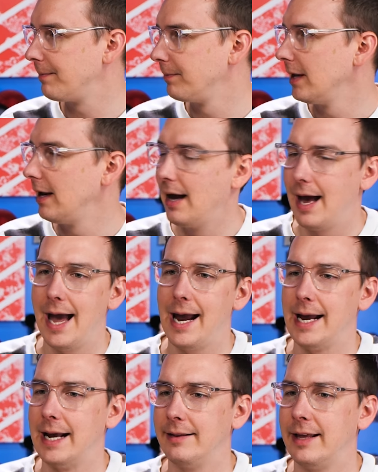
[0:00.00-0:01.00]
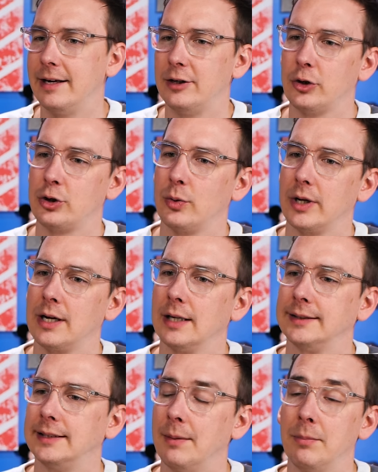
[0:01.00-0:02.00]
Right and then it just sort of
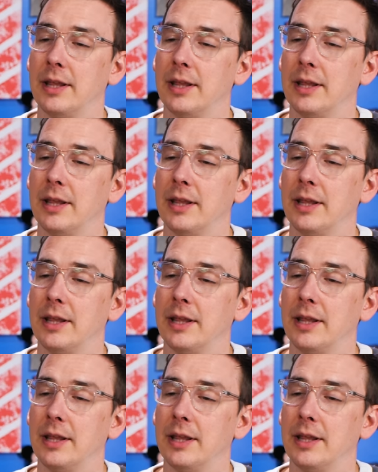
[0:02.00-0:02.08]
cuts to them.